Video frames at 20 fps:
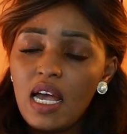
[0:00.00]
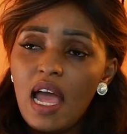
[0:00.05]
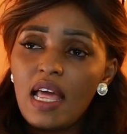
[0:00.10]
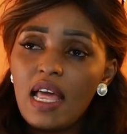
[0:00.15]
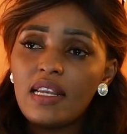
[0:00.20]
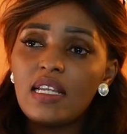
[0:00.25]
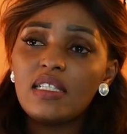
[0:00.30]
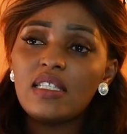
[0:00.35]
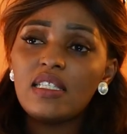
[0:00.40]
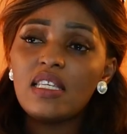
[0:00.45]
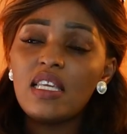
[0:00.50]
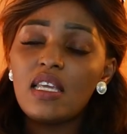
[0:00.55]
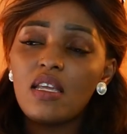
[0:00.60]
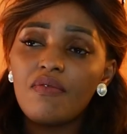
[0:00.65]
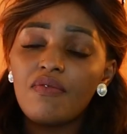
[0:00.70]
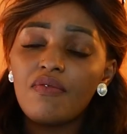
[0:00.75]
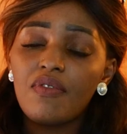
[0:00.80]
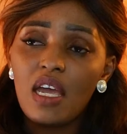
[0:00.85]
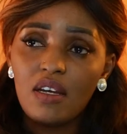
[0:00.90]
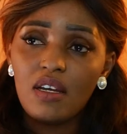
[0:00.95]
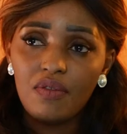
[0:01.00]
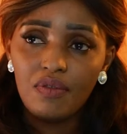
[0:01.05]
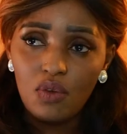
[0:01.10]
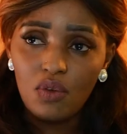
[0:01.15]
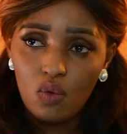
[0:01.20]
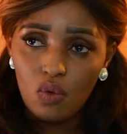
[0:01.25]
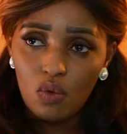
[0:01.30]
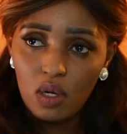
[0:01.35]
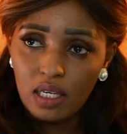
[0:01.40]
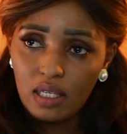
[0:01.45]
And then she invited
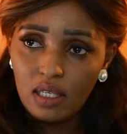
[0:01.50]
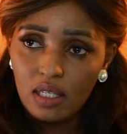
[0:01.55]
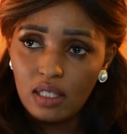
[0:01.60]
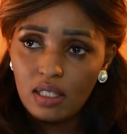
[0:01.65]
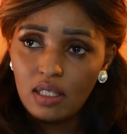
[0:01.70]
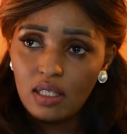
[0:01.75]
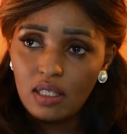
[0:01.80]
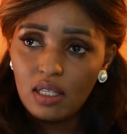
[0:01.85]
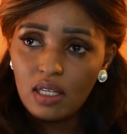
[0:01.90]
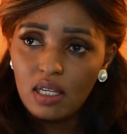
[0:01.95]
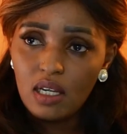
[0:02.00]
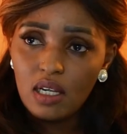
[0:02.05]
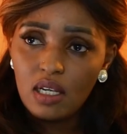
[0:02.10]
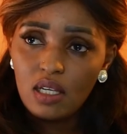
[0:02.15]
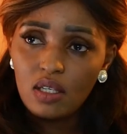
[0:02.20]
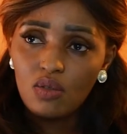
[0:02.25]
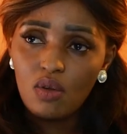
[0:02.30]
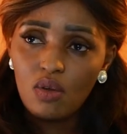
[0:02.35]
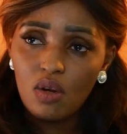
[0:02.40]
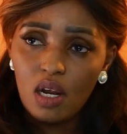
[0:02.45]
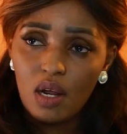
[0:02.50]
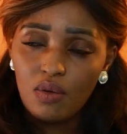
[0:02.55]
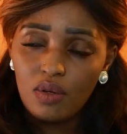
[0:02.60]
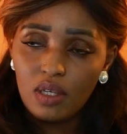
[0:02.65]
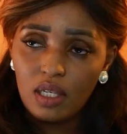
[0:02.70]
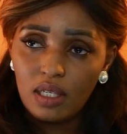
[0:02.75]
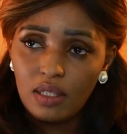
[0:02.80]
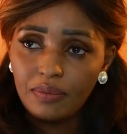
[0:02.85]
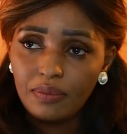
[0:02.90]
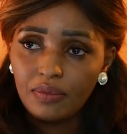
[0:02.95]
few ladies
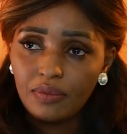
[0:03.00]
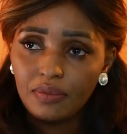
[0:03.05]
surrounding.